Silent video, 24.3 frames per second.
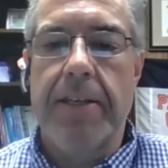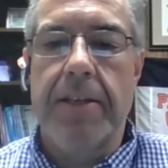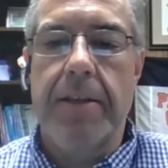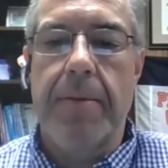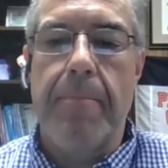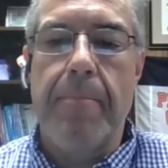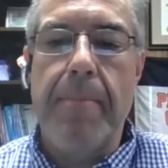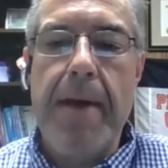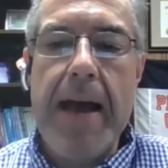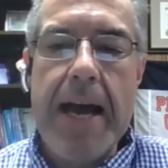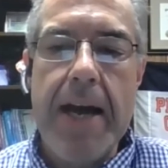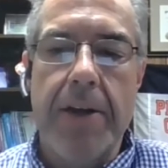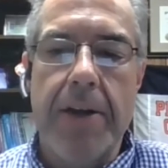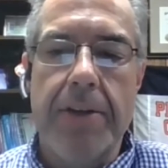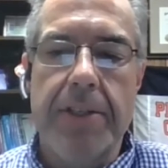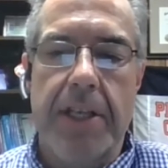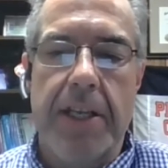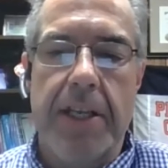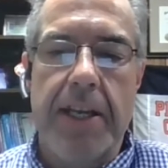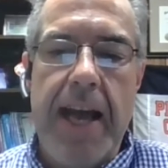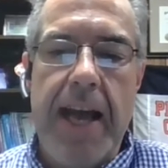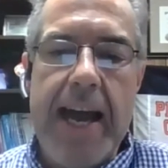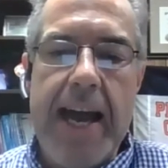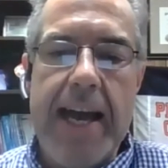to mount
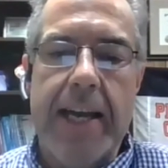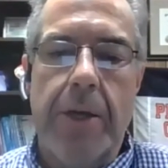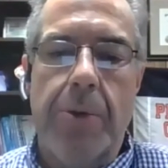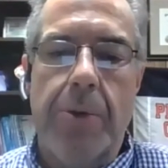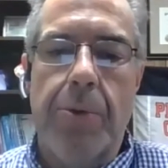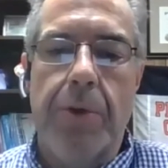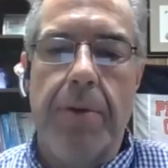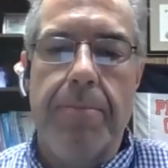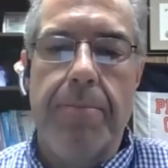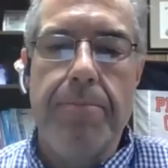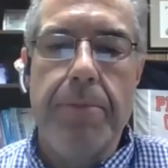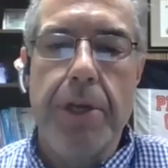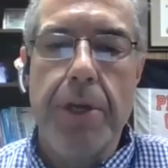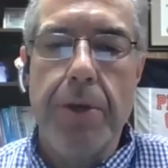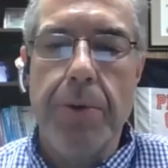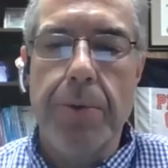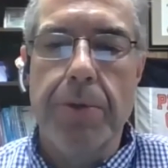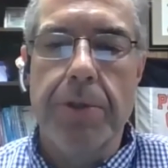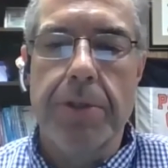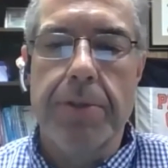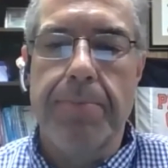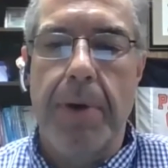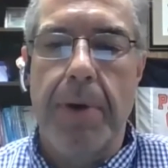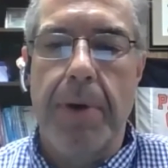an adequate immune
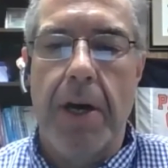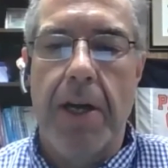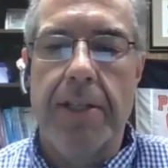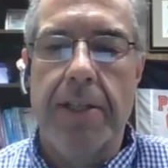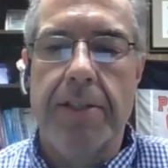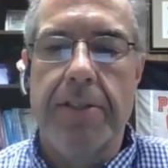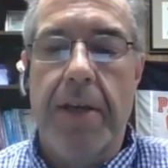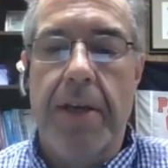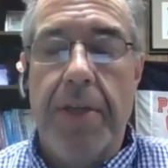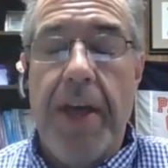response,